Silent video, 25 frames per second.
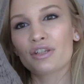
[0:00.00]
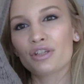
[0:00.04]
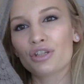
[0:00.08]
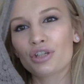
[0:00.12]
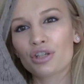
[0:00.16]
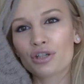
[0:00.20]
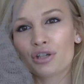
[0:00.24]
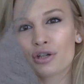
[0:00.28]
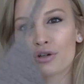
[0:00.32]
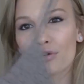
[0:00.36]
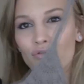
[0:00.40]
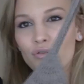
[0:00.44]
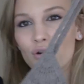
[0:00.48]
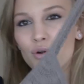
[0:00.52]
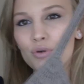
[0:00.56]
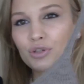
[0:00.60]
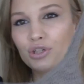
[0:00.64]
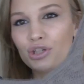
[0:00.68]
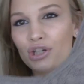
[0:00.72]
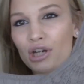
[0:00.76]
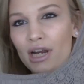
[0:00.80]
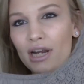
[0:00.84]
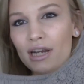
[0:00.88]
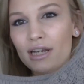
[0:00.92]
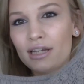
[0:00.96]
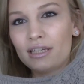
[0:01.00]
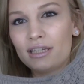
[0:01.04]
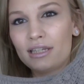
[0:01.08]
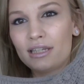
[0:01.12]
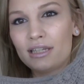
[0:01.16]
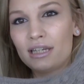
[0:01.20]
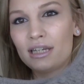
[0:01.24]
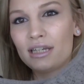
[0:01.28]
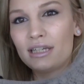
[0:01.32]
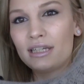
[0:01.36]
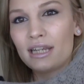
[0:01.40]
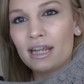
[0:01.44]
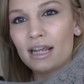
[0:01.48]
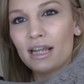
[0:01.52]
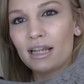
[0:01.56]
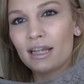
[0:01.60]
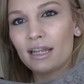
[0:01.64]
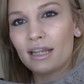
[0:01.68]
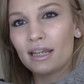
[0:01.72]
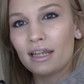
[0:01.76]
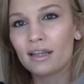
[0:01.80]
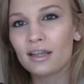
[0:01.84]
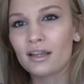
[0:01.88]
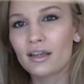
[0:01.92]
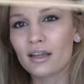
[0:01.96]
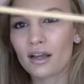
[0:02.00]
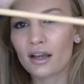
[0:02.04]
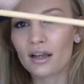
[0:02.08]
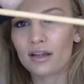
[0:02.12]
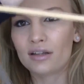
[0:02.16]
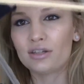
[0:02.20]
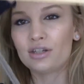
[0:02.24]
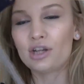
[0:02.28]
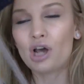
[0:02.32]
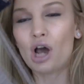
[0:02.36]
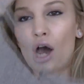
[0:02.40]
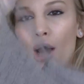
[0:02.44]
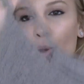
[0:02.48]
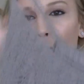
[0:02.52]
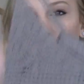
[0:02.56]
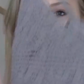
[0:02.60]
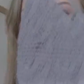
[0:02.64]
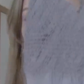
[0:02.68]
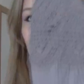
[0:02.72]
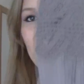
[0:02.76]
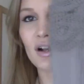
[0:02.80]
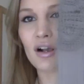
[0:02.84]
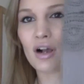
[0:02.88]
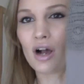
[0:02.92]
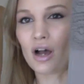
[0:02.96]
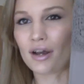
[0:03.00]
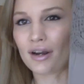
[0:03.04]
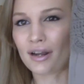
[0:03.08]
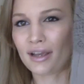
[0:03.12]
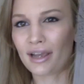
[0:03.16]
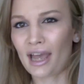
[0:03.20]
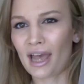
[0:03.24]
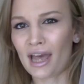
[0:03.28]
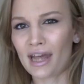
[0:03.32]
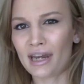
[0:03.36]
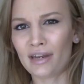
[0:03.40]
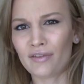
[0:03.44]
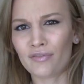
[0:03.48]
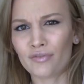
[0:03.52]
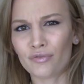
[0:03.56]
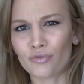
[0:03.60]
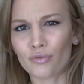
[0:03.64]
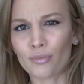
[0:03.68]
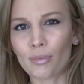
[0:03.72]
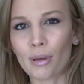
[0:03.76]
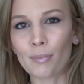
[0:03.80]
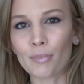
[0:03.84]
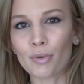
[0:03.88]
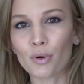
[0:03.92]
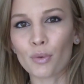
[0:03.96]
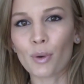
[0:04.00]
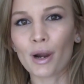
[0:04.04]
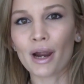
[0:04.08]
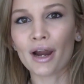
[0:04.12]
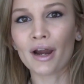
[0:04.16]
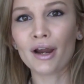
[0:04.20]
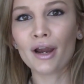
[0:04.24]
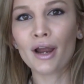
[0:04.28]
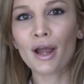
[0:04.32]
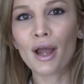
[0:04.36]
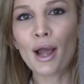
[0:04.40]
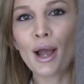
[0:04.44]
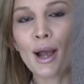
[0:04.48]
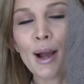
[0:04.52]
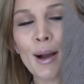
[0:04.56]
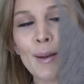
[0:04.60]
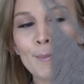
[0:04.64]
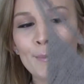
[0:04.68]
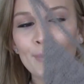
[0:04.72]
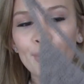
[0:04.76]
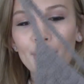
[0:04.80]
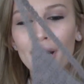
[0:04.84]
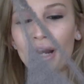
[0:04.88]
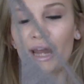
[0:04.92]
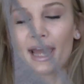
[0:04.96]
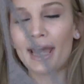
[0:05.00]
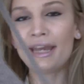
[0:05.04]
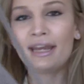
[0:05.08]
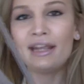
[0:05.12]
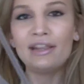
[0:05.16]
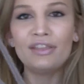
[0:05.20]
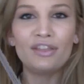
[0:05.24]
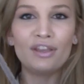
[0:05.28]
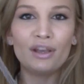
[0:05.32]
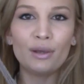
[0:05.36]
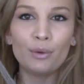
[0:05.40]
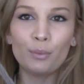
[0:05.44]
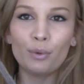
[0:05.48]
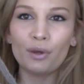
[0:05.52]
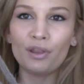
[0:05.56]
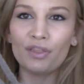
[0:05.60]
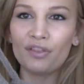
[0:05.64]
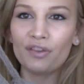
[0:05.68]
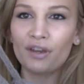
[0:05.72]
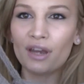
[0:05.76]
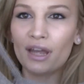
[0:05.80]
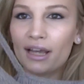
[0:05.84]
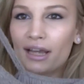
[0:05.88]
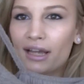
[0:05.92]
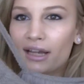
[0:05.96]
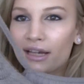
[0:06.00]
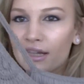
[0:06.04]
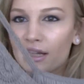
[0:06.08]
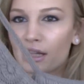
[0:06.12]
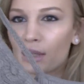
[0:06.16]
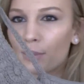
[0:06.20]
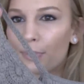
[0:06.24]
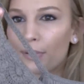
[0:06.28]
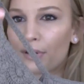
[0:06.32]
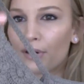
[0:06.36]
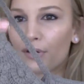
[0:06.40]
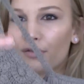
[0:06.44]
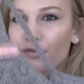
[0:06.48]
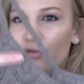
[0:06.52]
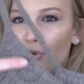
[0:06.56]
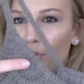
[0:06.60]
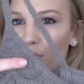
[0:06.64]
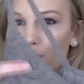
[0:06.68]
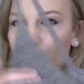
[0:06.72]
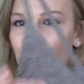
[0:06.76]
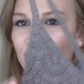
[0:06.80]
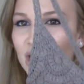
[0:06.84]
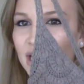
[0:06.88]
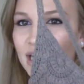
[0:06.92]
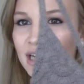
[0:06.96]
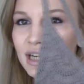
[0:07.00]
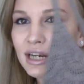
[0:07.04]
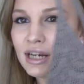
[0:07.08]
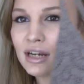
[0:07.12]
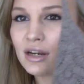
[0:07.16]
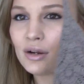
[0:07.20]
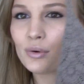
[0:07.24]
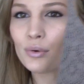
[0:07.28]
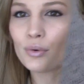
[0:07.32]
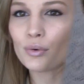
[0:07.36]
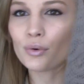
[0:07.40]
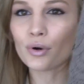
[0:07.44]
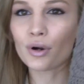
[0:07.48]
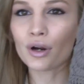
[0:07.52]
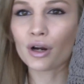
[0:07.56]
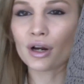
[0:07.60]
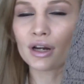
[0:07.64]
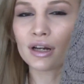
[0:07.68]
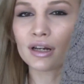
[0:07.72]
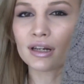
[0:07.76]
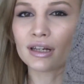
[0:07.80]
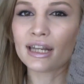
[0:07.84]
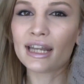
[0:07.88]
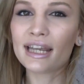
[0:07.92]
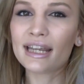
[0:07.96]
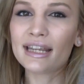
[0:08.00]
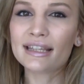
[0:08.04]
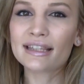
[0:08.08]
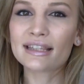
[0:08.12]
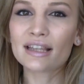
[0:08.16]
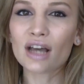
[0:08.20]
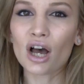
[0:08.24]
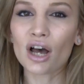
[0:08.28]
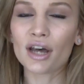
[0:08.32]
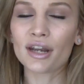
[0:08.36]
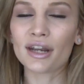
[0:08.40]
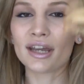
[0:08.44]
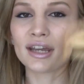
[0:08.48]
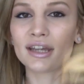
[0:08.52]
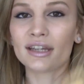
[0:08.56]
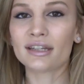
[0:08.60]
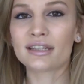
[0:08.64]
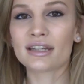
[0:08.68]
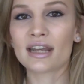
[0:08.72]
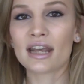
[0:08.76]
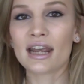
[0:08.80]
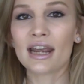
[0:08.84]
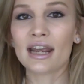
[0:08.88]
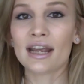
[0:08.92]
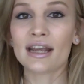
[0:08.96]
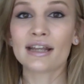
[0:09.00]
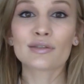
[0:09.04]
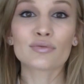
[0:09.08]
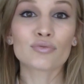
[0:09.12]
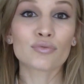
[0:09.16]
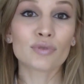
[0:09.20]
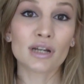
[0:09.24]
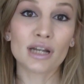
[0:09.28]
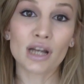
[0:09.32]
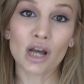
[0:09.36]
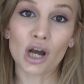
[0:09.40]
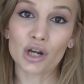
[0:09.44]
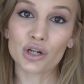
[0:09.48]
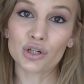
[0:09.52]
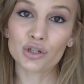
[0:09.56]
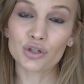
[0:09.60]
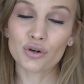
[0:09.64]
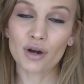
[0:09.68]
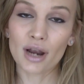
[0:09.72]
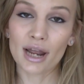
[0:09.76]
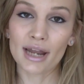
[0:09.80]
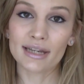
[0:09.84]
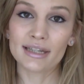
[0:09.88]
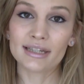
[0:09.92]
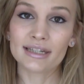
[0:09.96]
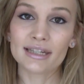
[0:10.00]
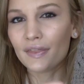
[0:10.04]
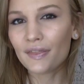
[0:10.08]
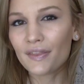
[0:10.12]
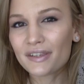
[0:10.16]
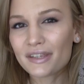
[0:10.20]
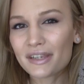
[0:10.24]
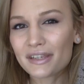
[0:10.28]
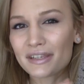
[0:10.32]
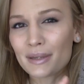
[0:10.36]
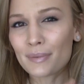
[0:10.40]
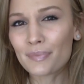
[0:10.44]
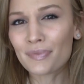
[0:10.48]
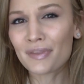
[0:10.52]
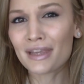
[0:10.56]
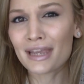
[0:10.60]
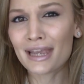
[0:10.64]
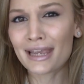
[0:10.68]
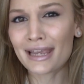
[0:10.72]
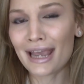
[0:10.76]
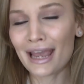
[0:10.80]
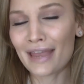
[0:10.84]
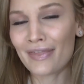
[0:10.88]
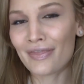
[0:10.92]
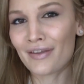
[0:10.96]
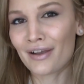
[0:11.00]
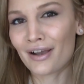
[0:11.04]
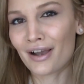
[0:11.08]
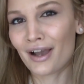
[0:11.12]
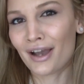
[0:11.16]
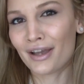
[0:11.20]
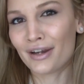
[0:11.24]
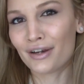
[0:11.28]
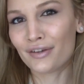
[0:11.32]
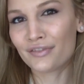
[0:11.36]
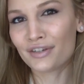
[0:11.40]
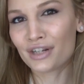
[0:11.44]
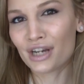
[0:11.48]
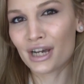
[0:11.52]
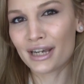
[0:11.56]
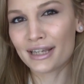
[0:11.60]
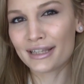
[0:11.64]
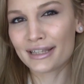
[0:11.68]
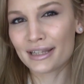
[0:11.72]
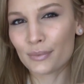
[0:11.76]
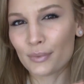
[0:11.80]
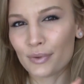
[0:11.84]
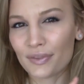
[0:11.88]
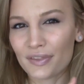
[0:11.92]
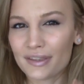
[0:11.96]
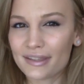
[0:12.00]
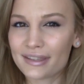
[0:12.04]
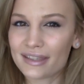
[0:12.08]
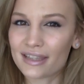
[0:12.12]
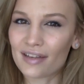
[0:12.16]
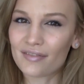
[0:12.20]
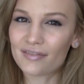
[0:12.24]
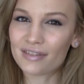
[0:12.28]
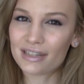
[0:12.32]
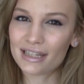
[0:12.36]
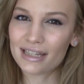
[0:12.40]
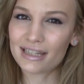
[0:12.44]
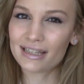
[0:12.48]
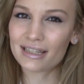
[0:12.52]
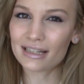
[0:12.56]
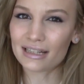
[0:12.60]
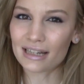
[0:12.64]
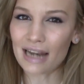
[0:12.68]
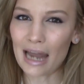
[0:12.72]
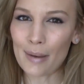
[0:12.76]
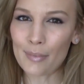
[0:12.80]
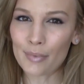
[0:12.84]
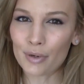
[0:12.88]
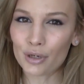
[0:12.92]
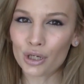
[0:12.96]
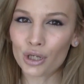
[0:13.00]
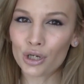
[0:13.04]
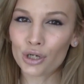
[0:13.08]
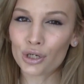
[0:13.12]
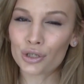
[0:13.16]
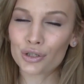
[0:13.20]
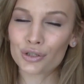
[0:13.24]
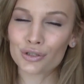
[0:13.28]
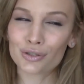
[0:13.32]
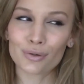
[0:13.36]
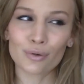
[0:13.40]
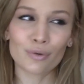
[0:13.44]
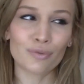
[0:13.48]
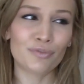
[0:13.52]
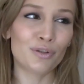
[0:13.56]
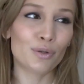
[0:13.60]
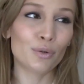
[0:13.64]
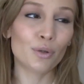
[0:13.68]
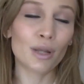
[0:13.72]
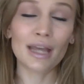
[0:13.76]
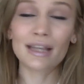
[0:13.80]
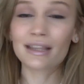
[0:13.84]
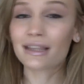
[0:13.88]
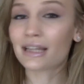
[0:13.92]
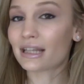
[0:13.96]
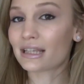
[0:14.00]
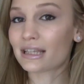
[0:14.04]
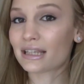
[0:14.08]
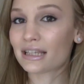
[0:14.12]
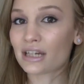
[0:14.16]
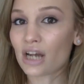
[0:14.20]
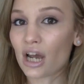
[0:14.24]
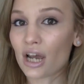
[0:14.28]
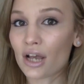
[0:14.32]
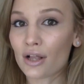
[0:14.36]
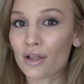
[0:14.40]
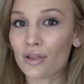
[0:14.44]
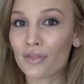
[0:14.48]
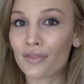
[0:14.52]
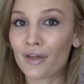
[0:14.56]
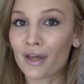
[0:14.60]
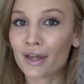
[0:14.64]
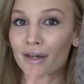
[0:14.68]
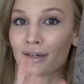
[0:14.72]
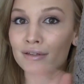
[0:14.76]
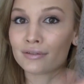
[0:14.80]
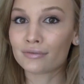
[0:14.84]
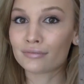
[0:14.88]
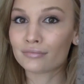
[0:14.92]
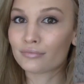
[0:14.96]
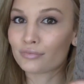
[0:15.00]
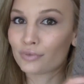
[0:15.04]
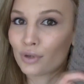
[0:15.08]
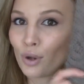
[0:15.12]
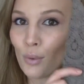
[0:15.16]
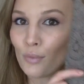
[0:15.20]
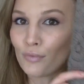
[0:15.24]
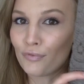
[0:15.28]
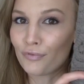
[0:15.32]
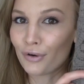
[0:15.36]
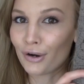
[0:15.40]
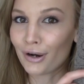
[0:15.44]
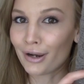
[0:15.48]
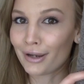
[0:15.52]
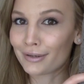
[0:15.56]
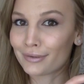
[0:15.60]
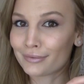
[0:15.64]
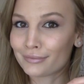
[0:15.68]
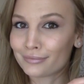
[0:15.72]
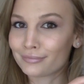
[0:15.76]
is just a crochet detailing top that I got. I can't even remember where. But anything with like a little bit of crochet or lace on it is really on trend. This is something again that kind of ties in with the 70s glamour look. So if you like that style, then go for it.